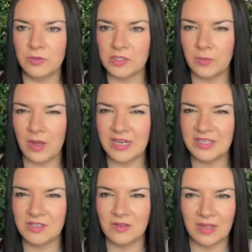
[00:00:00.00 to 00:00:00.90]
So I need
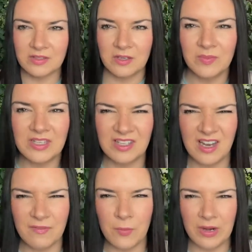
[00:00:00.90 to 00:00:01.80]
to do that soon because I
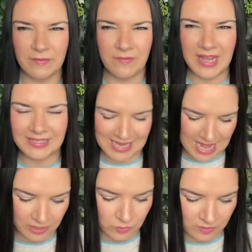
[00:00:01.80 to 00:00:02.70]
love it when I've fake
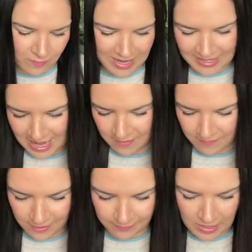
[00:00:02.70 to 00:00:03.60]
tanned, when I've made the
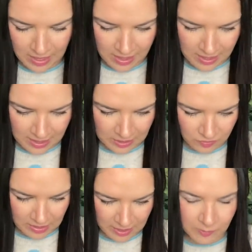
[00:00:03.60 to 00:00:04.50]
effort. It's
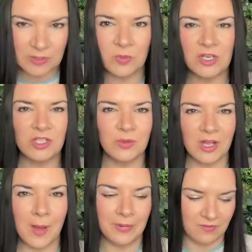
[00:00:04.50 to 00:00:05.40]
really nice, especially when you do a
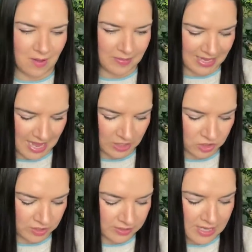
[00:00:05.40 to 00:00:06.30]
couple of
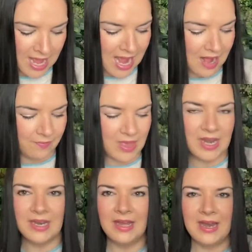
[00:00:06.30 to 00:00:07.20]
applications and
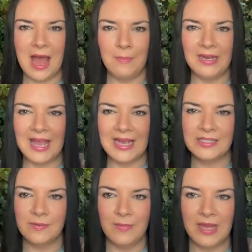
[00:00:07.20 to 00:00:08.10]
then an
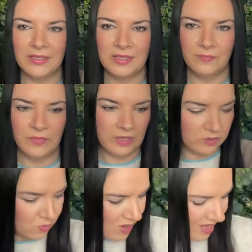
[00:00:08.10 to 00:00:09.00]
applicator mitt as
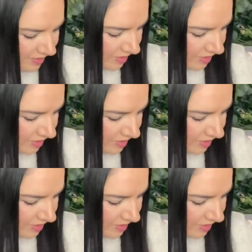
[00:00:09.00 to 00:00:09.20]
well.